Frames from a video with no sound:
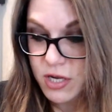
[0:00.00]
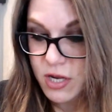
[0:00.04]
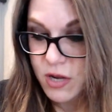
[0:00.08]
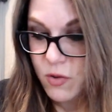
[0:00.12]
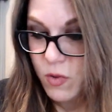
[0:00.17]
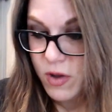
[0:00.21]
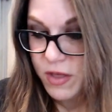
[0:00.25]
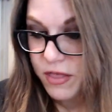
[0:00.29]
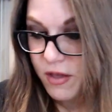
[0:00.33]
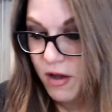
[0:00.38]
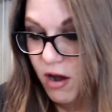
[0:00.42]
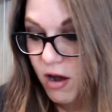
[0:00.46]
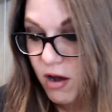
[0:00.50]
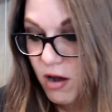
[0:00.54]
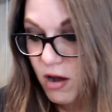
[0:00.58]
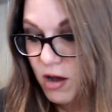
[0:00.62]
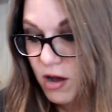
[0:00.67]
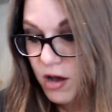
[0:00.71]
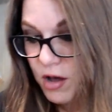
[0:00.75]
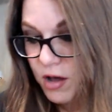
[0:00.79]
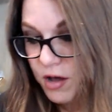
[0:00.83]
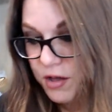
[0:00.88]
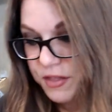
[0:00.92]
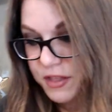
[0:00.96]
with
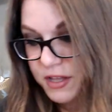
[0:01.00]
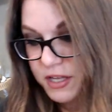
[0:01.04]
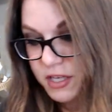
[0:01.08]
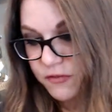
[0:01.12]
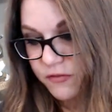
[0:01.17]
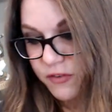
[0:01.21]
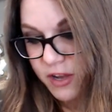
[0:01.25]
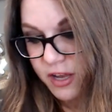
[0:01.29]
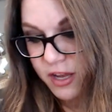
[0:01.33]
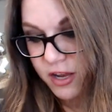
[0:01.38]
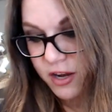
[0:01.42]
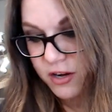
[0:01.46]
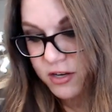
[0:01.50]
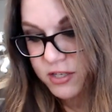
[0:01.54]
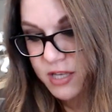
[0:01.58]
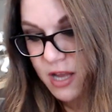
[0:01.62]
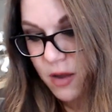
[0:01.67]
all these figures.